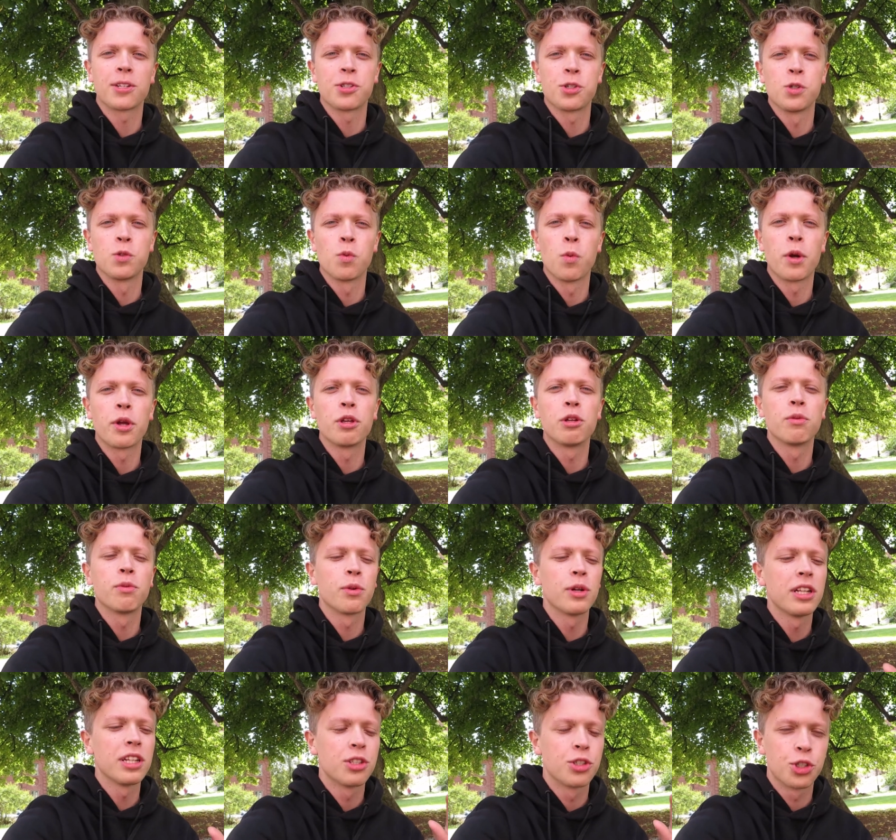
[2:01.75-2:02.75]
journal where you
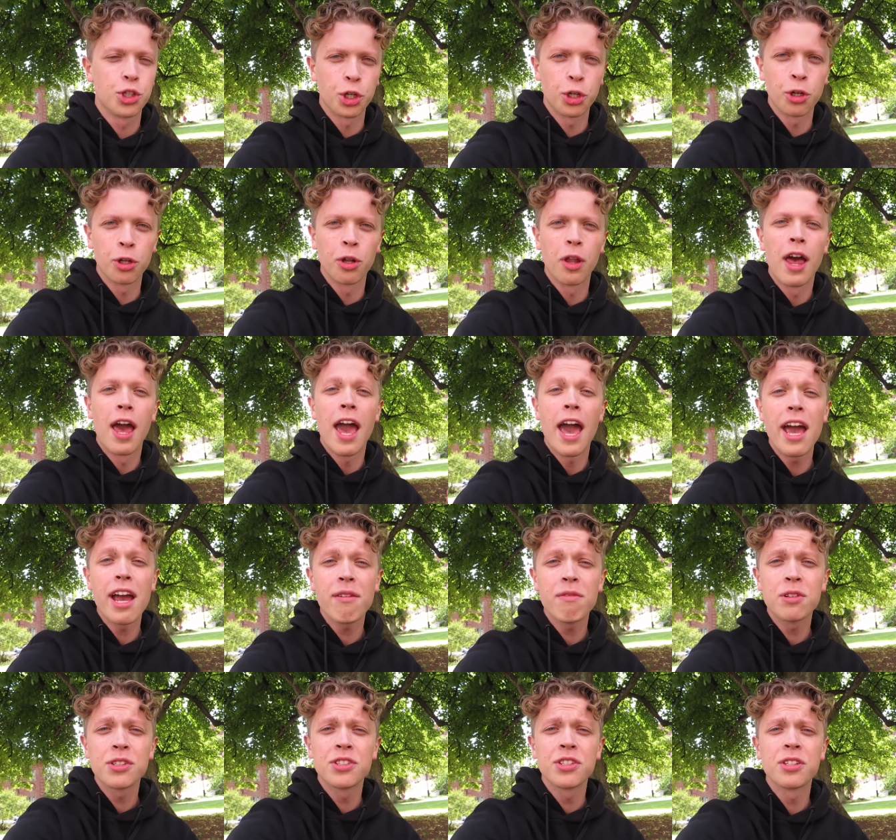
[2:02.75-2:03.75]
really journal
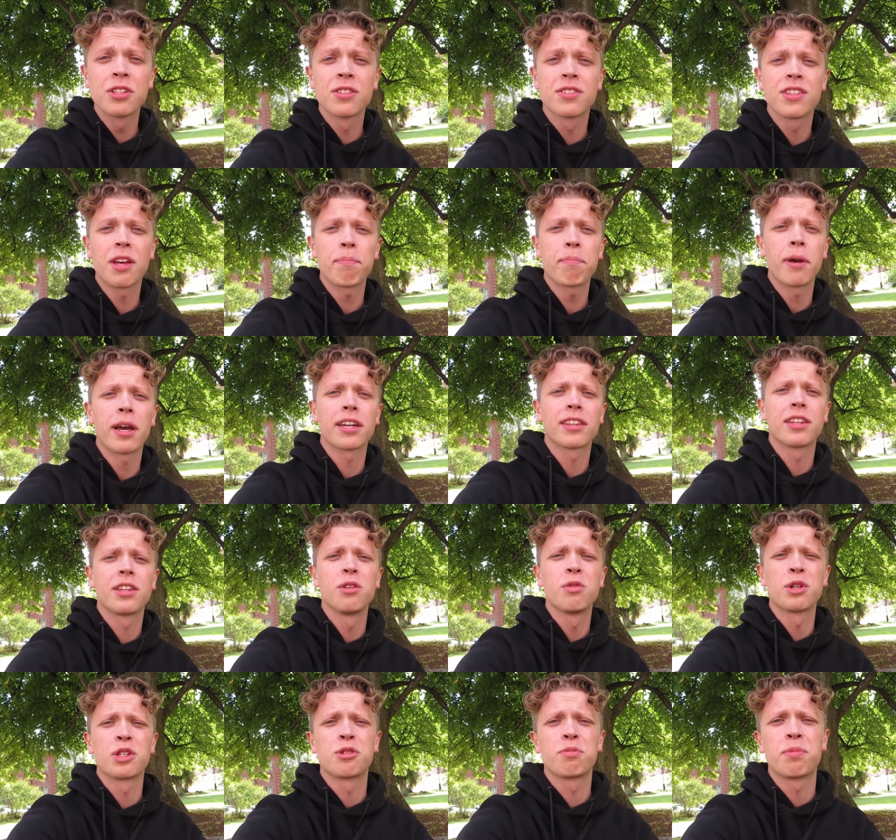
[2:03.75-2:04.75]
every single setback that
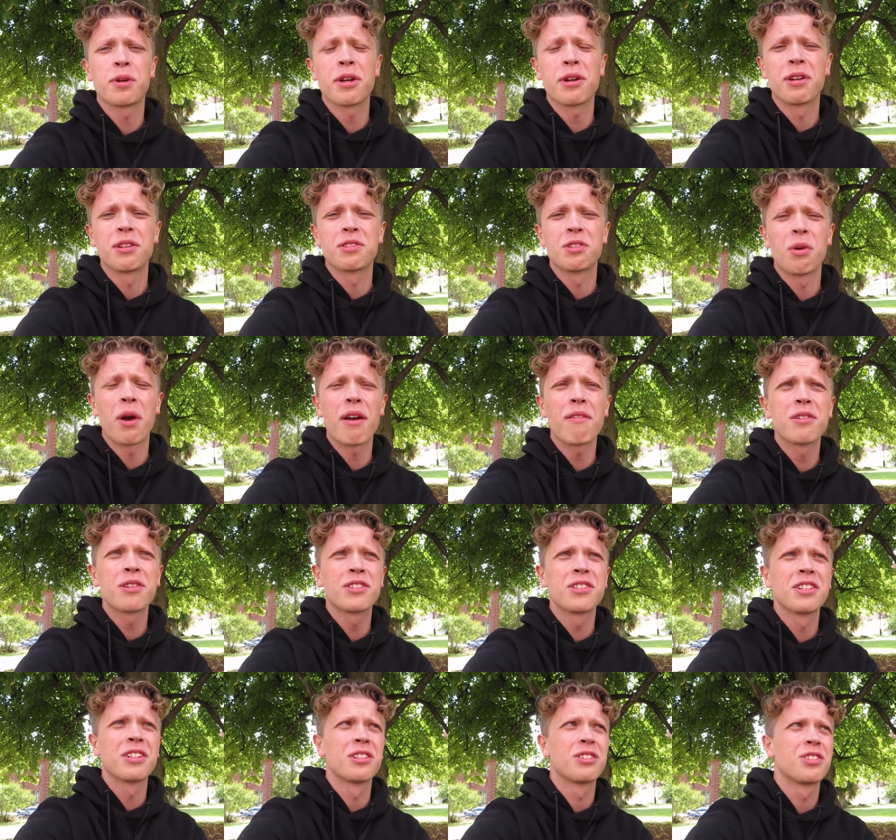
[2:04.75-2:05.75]
you experience, every
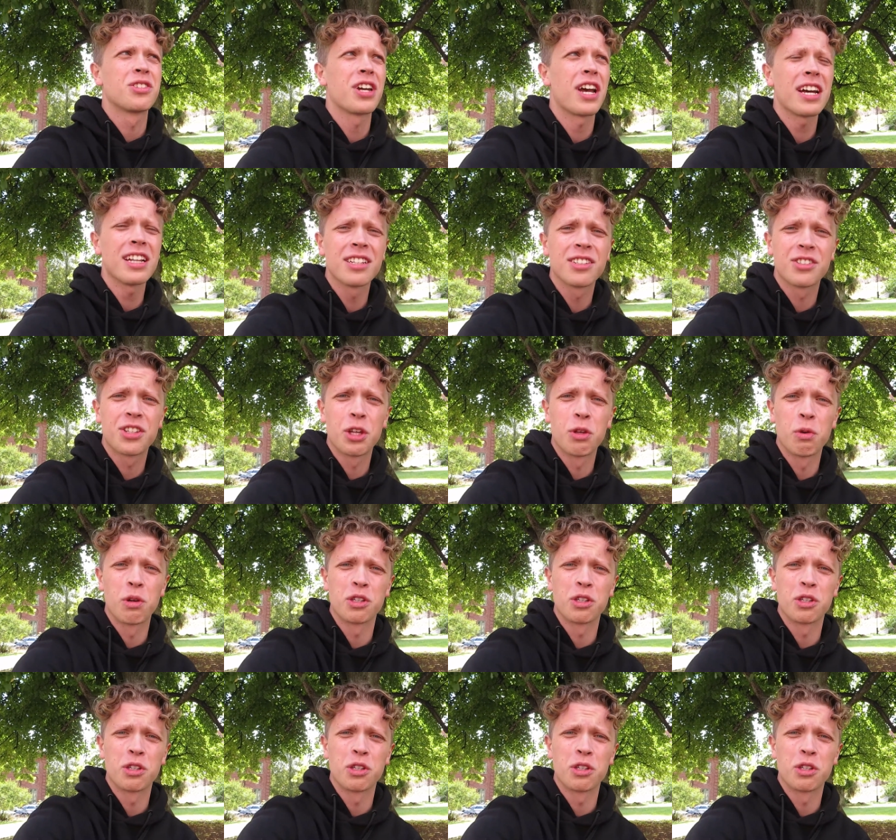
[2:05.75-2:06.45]
single challenge that you